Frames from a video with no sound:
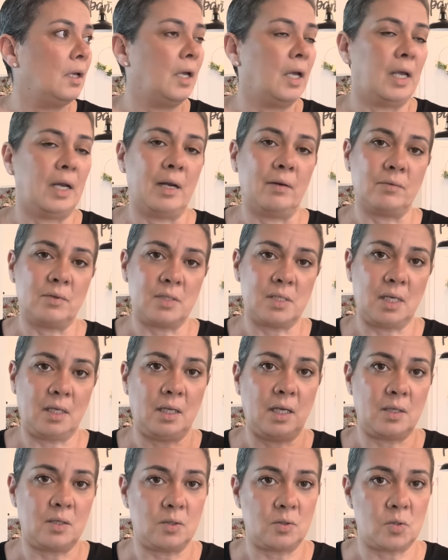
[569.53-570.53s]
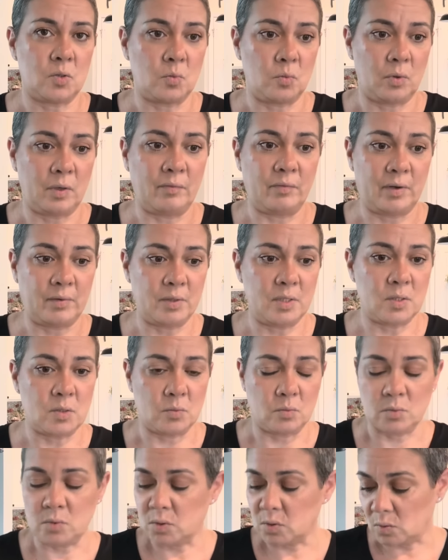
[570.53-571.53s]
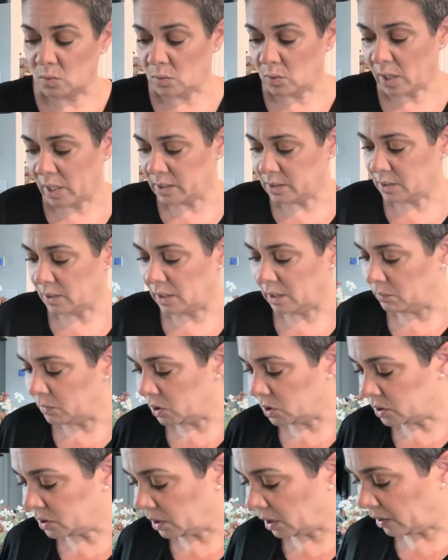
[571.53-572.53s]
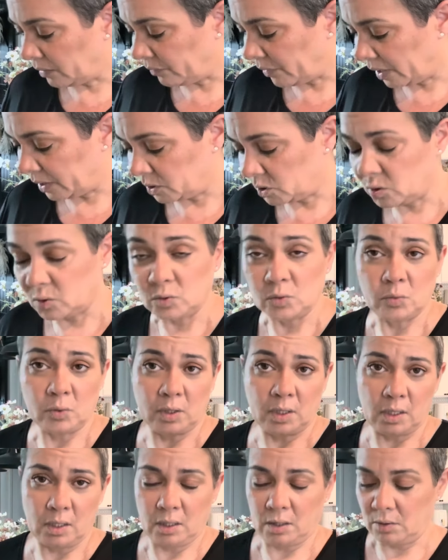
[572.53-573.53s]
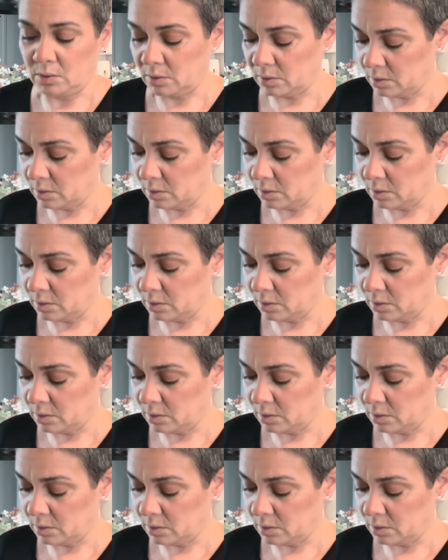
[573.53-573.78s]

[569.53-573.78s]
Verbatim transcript: And I have to take Nathan to work very soon. So I said, let me just take advantage and do it here.